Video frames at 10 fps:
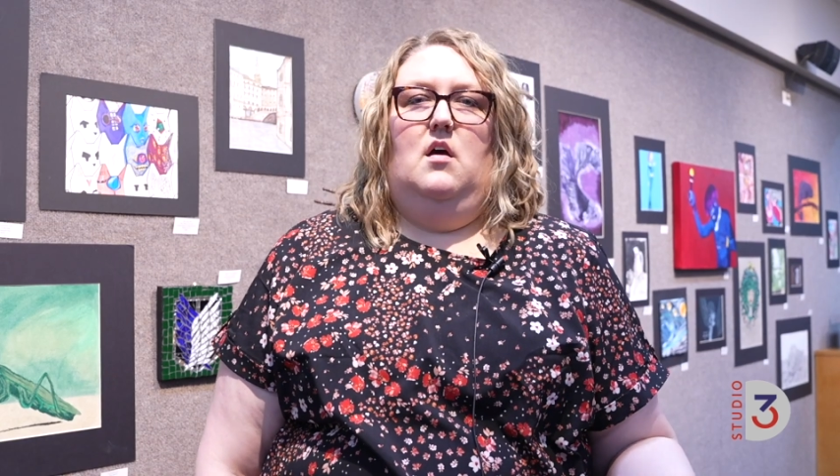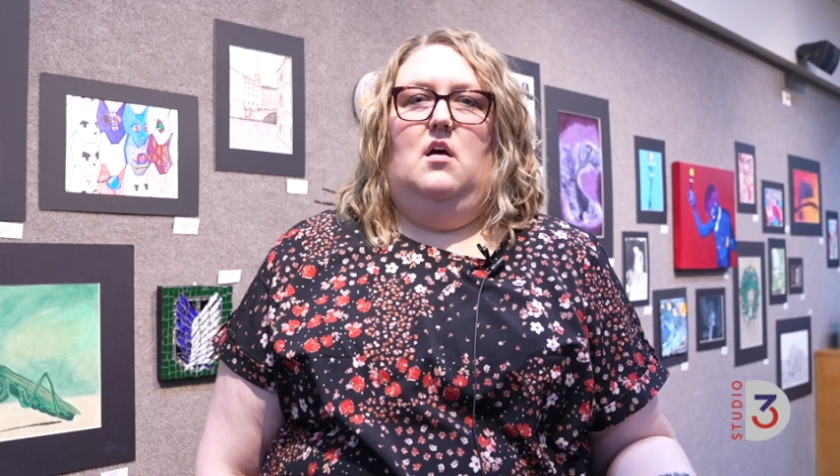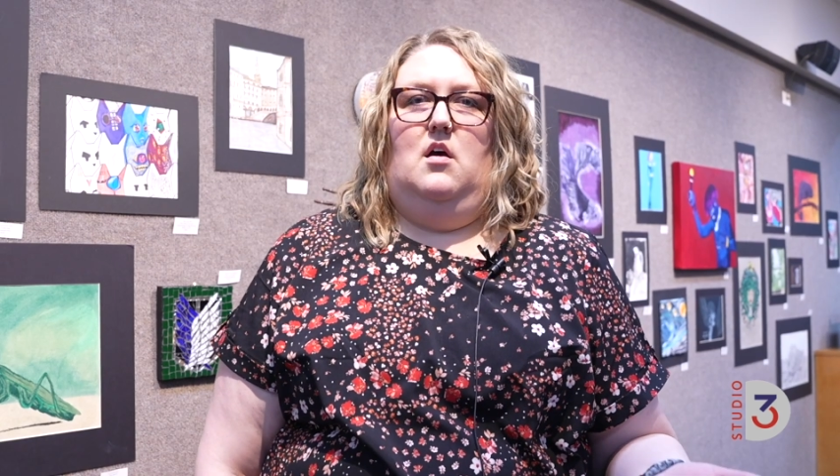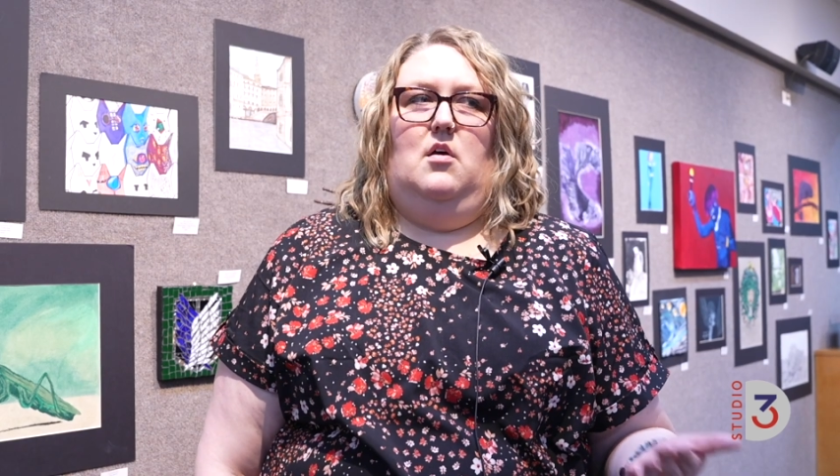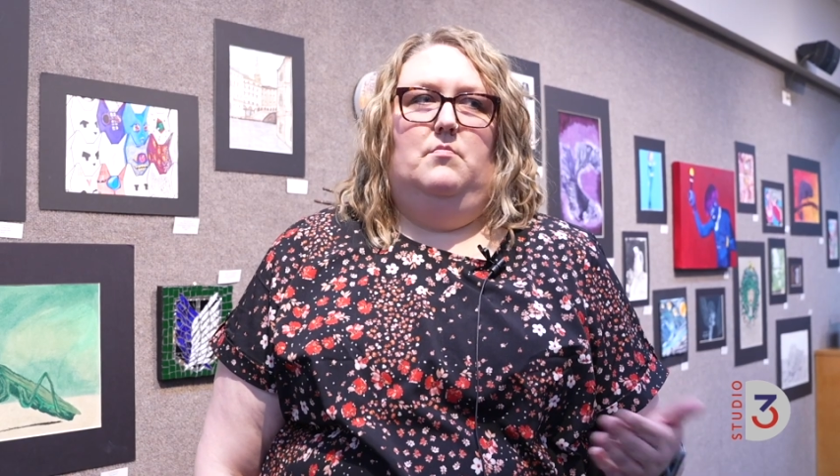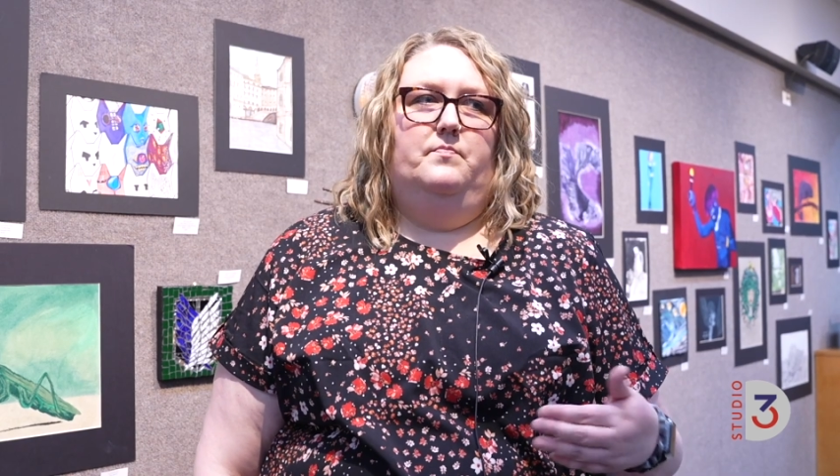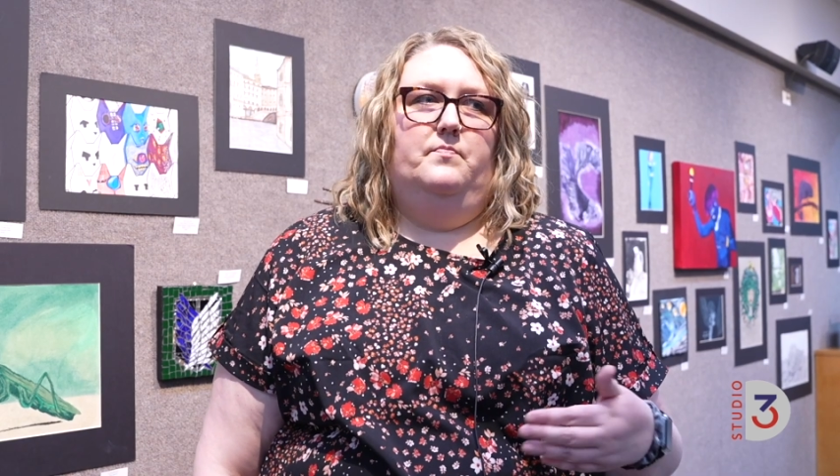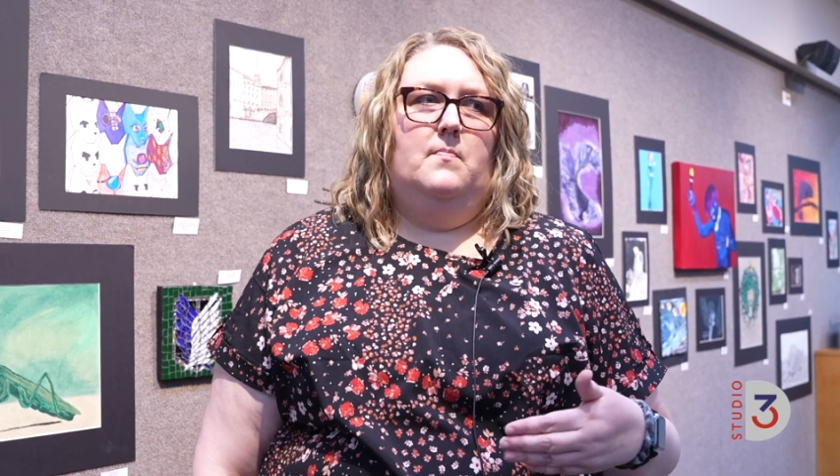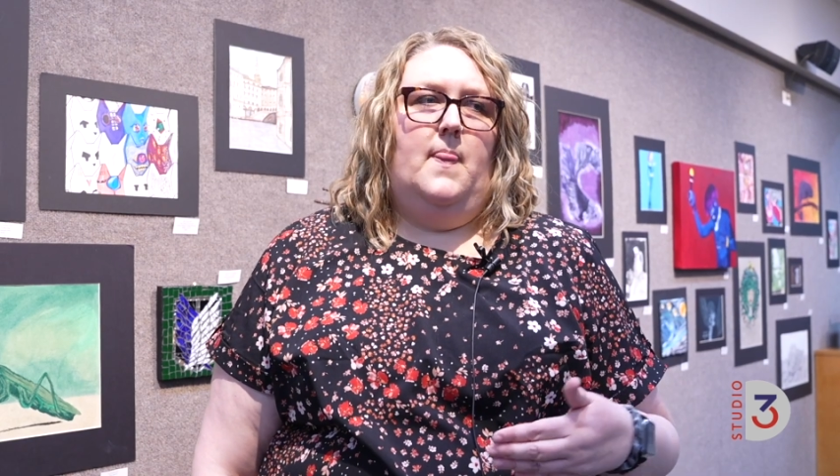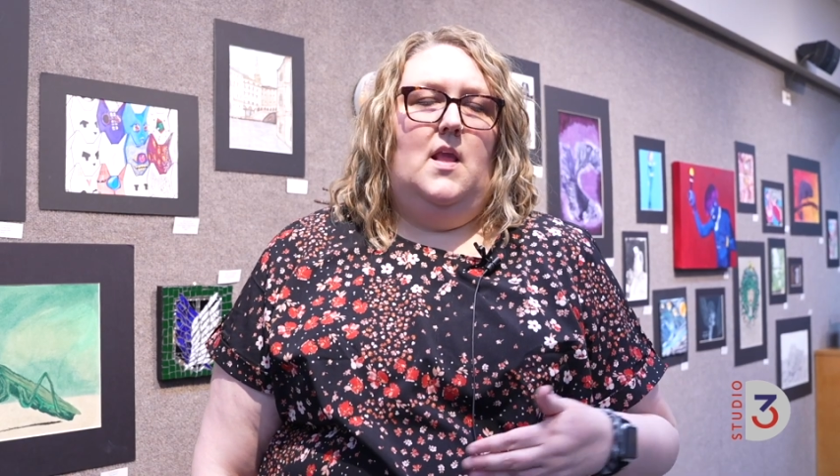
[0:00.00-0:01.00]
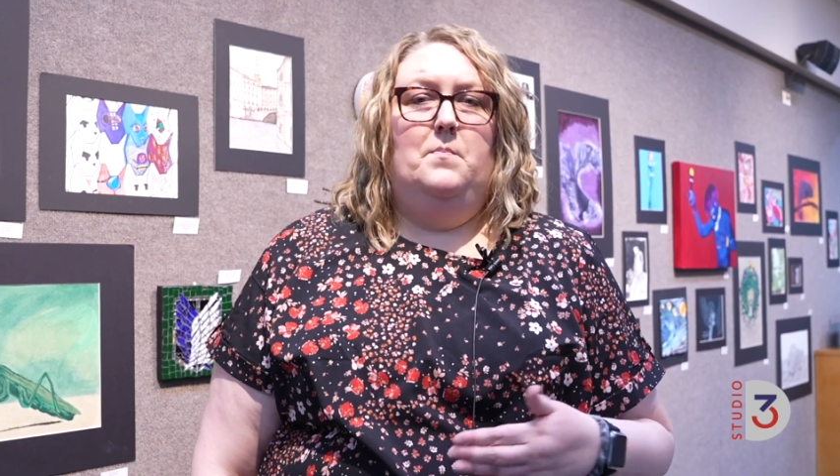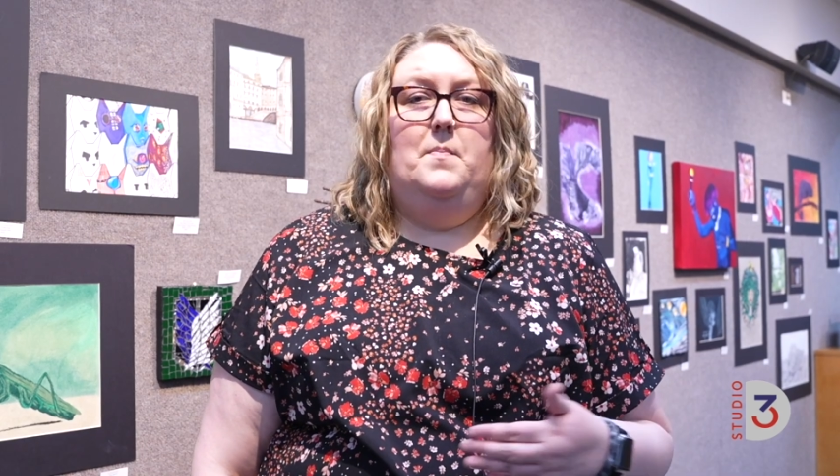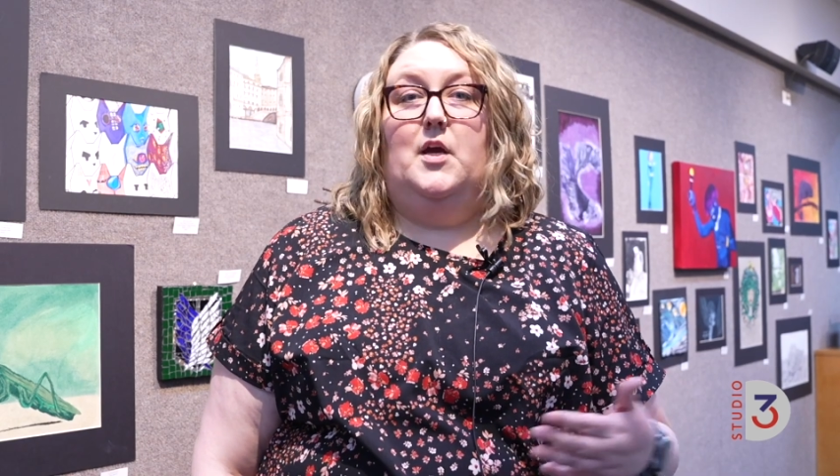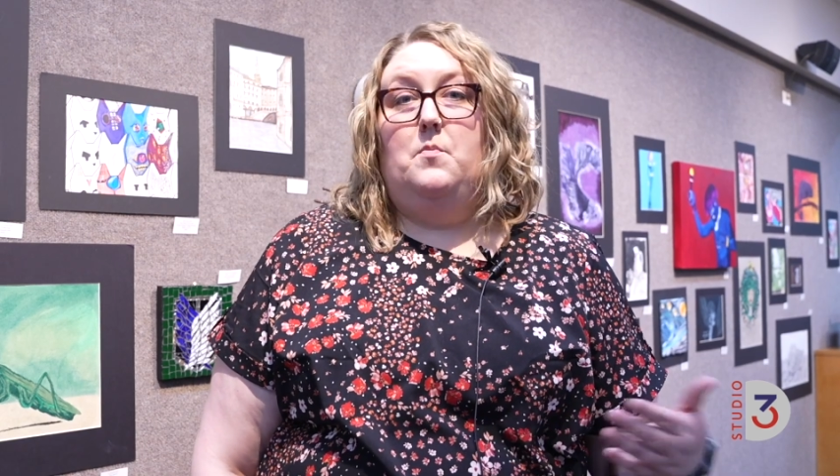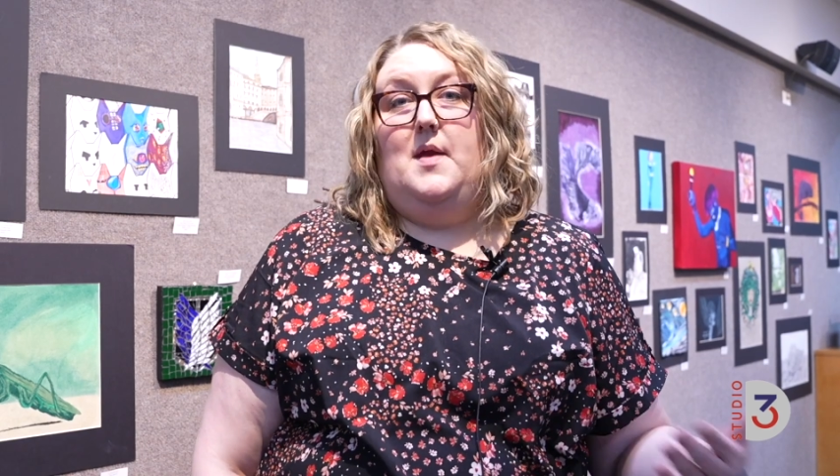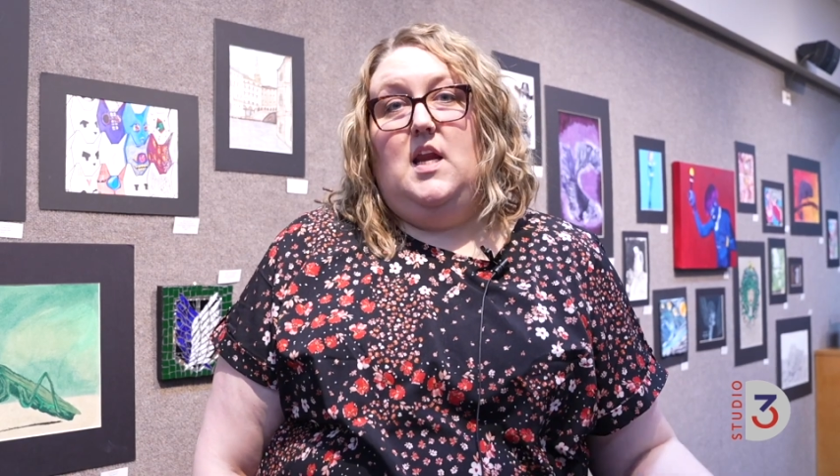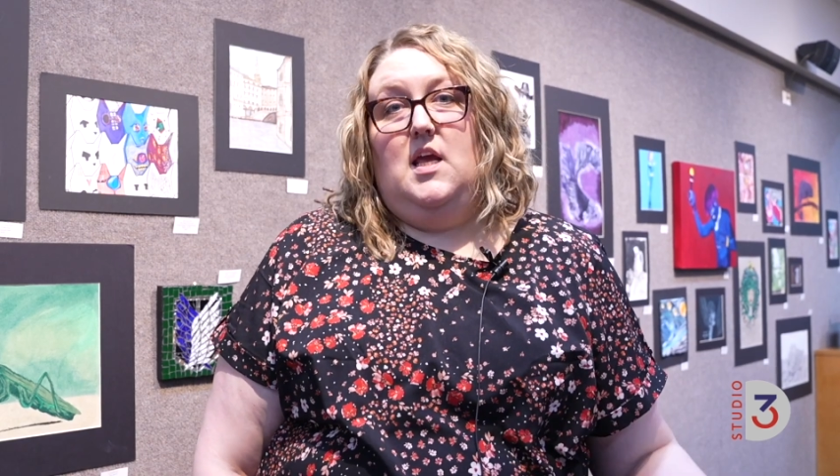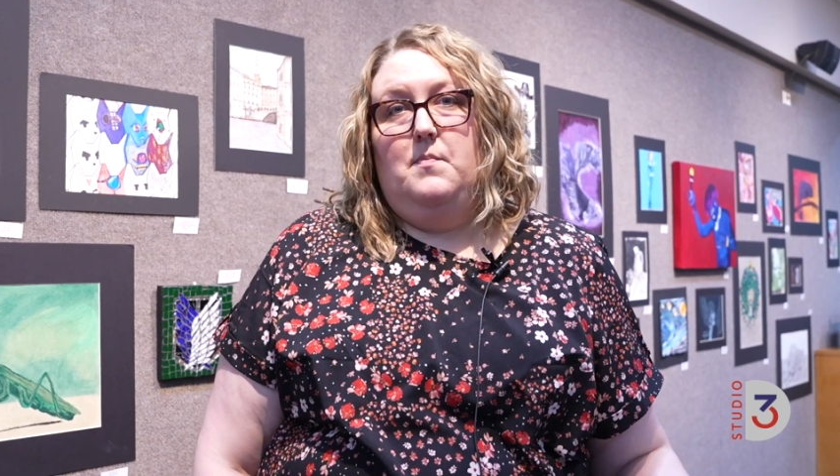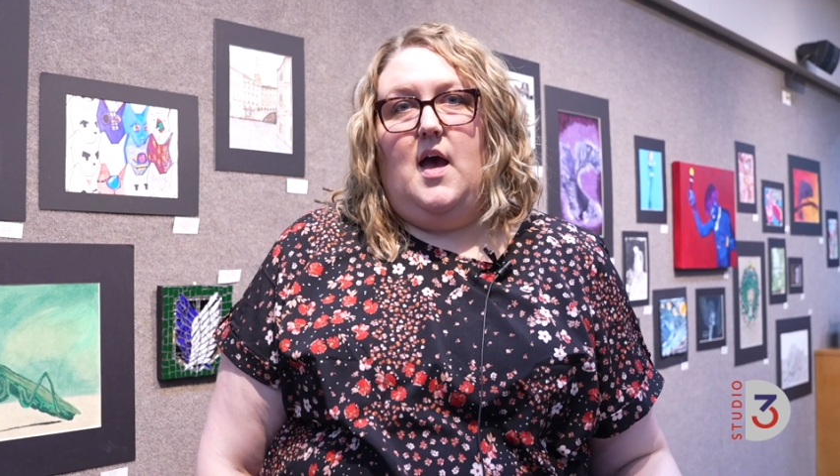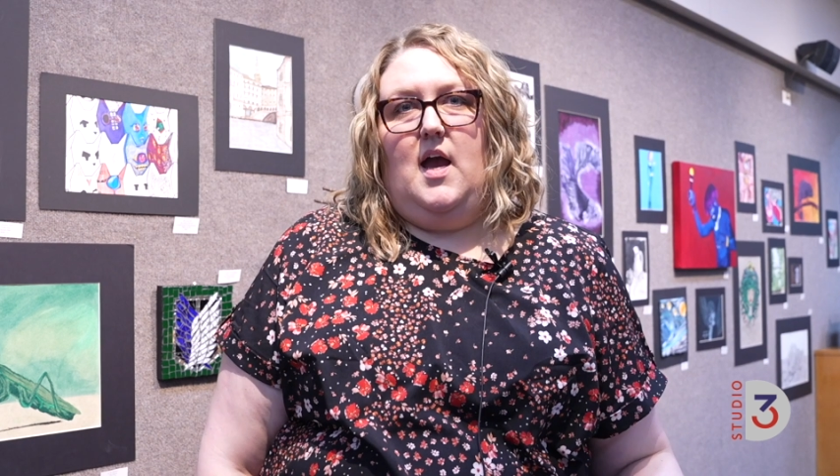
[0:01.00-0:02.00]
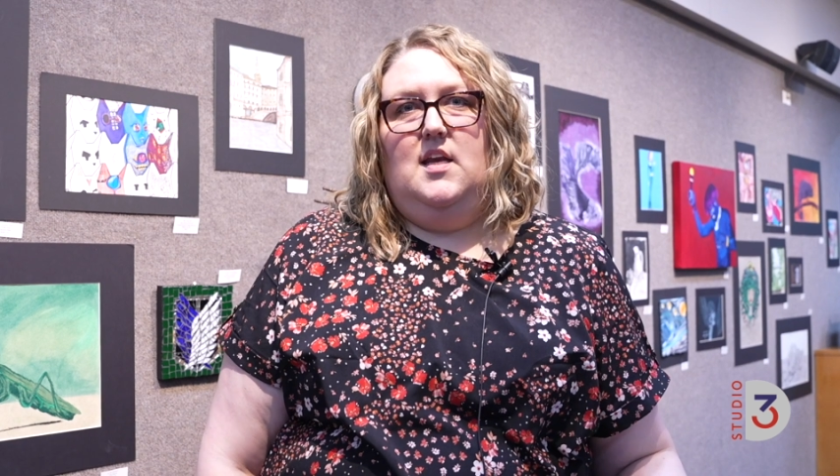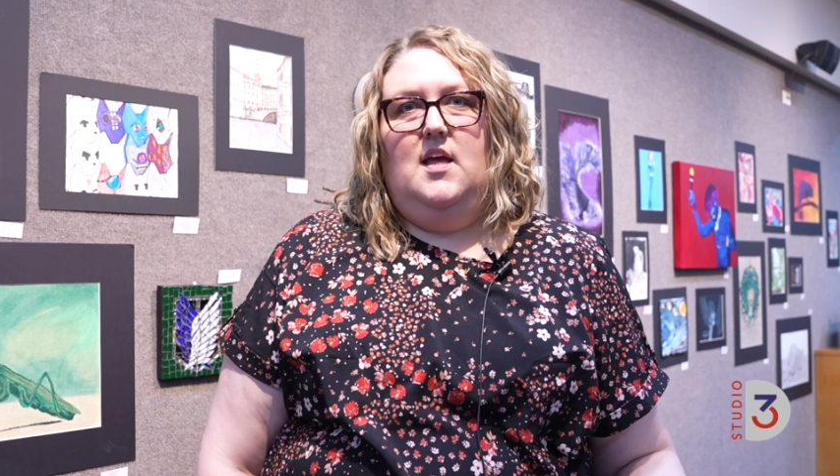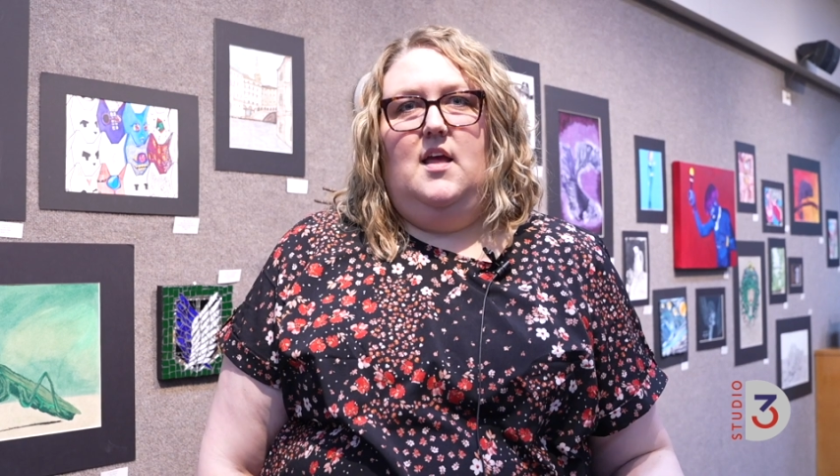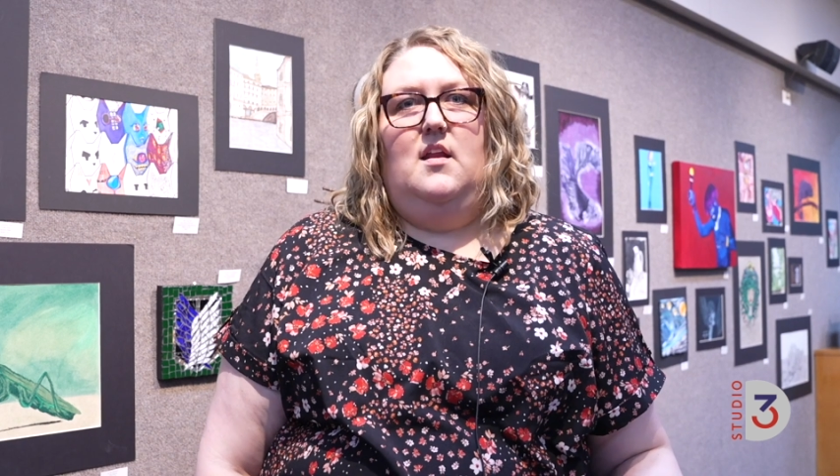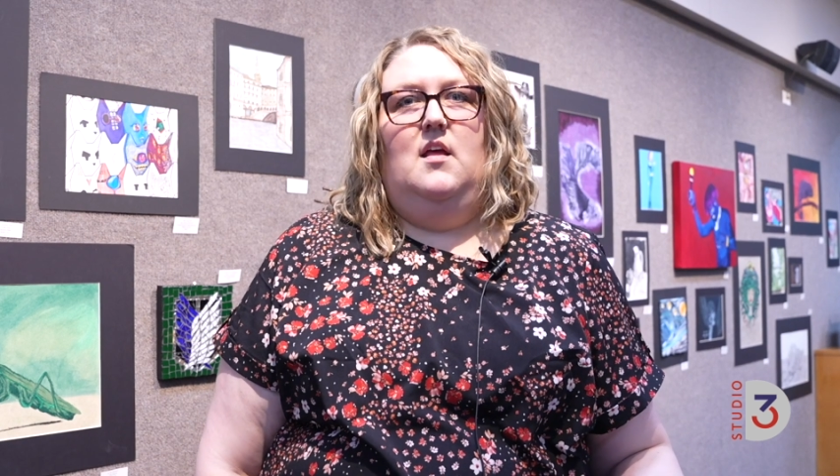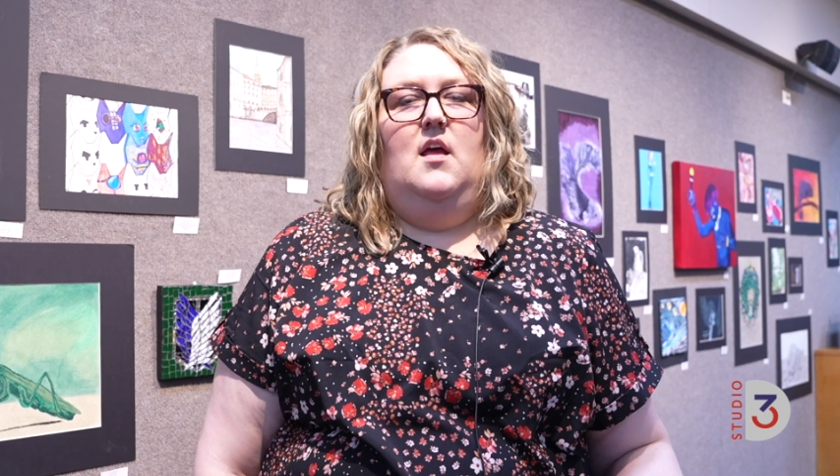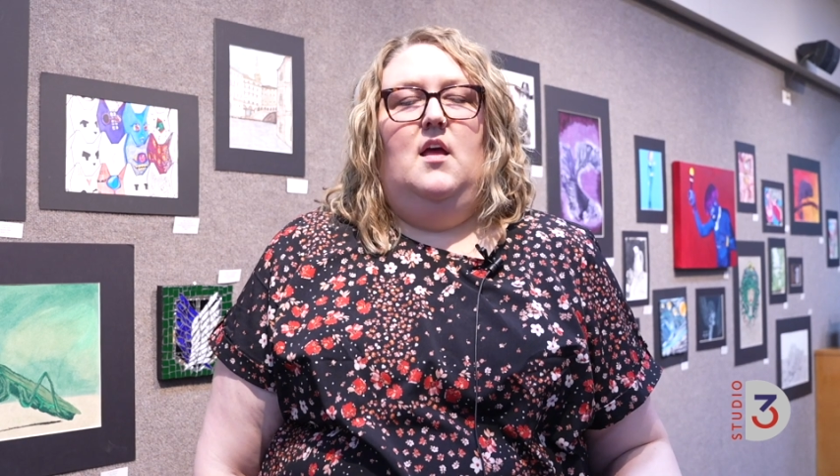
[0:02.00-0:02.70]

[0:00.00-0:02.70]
a bigger meaning behind it.